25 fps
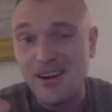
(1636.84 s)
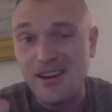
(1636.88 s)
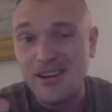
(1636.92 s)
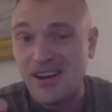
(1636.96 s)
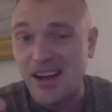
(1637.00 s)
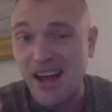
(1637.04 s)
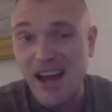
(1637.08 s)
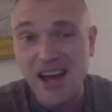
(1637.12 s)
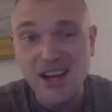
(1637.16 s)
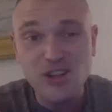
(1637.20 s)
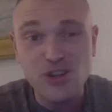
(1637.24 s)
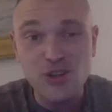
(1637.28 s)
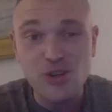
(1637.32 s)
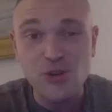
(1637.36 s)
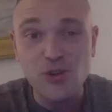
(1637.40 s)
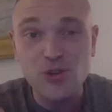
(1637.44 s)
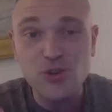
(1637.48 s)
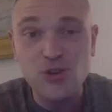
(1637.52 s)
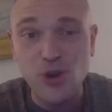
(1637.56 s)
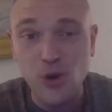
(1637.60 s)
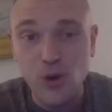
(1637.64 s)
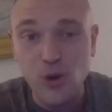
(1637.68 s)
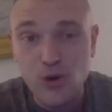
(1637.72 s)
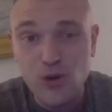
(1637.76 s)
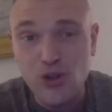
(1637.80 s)
National
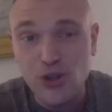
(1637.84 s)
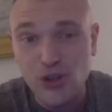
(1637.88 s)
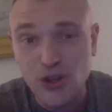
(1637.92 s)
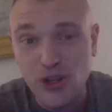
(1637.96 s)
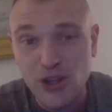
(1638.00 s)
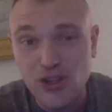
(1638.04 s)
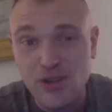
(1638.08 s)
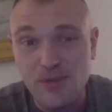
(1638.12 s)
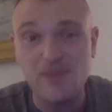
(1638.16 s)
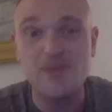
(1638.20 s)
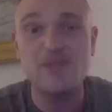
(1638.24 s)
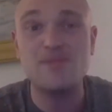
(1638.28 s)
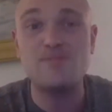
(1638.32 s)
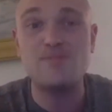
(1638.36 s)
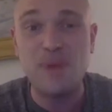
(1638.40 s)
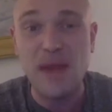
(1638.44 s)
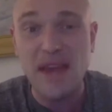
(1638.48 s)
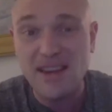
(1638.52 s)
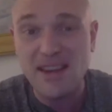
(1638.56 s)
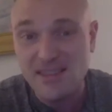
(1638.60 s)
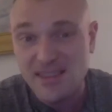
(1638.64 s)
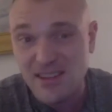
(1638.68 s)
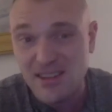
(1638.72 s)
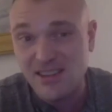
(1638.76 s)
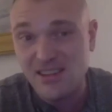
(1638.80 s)
Socialism is
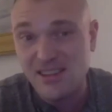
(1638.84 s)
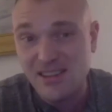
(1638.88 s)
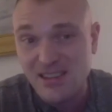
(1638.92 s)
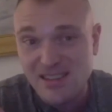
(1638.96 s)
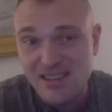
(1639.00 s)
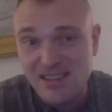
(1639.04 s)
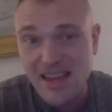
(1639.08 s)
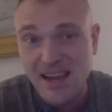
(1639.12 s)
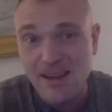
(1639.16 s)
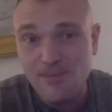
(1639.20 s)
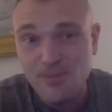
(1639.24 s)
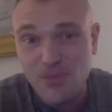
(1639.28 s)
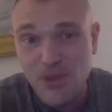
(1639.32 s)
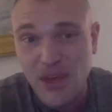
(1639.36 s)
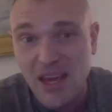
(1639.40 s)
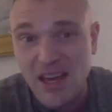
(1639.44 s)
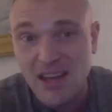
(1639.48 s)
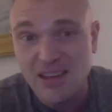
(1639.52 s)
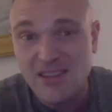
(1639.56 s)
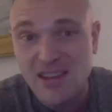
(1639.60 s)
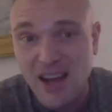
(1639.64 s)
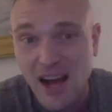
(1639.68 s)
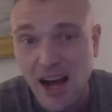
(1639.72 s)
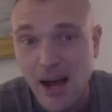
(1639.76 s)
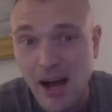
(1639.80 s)
basically the same thing
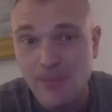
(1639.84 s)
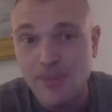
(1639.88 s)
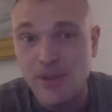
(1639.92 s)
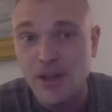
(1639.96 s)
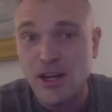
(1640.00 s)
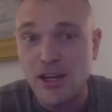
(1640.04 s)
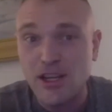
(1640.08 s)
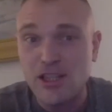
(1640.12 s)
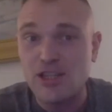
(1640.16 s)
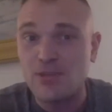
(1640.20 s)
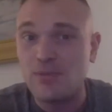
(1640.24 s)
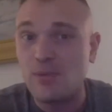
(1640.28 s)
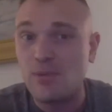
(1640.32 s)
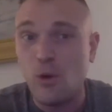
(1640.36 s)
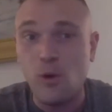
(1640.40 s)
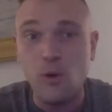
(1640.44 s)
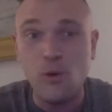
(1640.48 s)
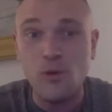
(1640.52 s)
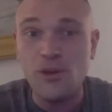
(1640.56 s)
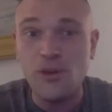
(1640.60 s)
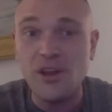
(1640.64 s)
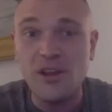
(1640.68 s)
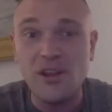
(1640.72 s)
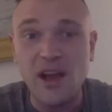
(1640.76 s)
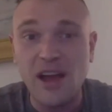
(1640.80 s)
as communism,
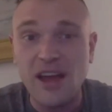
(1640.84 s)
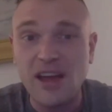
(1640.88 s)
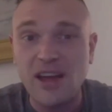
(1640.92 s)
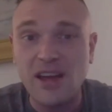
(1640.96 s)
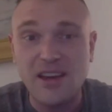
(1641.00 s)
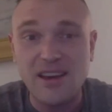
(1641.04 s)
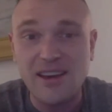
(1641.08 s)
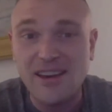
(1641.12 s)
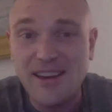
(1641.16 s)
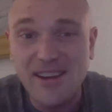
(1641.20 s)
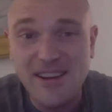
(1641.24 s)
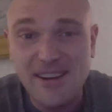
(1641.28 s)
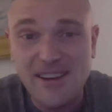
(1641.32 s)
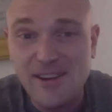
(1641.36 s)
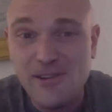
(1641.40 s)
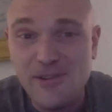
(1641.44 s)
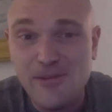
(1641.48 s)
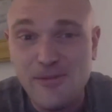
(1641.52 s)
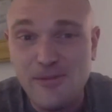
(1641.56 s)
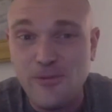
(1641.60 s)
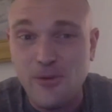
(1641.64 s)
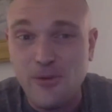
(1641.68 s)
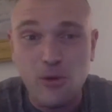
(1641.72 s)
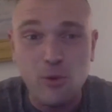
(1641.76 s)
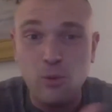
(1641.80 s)
only like
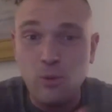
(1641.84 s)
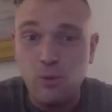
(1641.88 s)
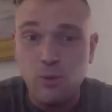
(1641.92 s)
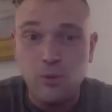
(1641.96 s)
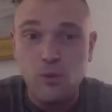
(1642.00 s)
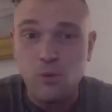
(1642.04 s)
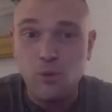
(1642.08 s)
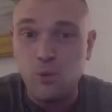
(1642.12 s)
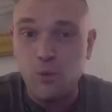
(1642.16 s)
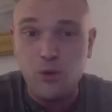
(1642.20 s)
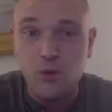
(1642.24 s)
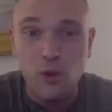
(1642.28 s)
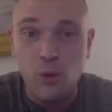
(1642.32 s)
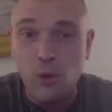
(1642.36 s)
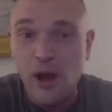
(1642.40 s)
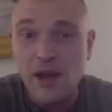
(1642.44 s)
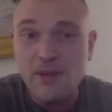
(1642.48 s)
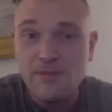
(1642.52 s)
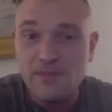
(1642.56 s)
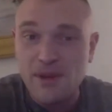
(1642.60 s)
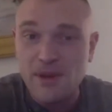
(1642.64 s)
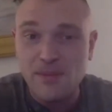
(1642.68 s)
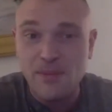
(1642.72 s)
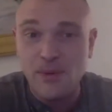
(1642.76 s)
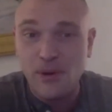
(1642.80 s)
for the
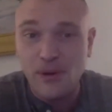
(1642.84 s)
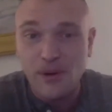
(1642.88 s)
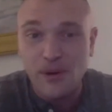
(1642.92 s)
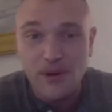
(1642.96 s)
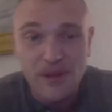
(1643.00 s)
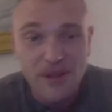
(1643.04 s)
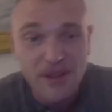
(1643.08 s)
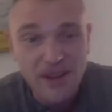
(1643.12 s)
white people.